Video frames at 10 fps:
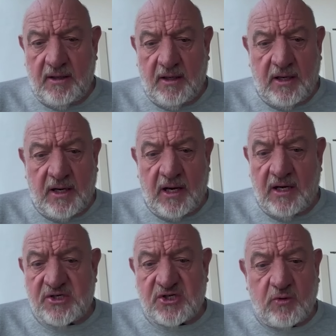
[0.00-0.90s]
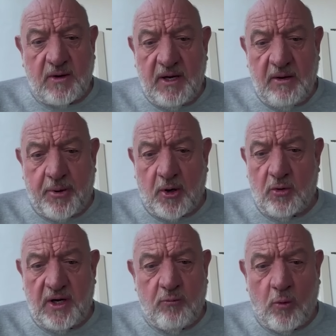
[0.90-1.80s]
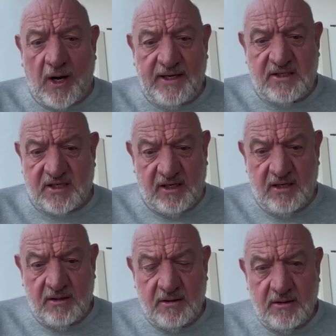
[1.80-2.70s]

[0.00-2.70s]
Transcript: a swimming pool in waiting.